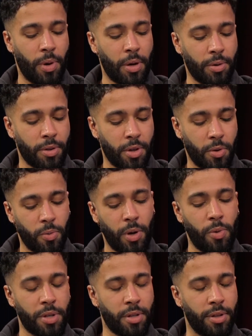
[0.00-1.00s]
So what
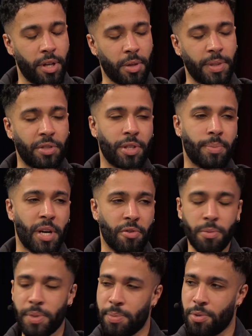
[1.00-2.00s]
was the documentary about
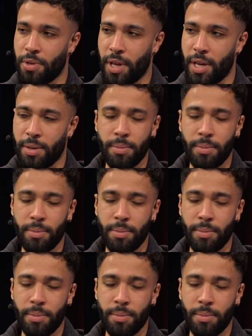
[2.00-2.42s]
for people that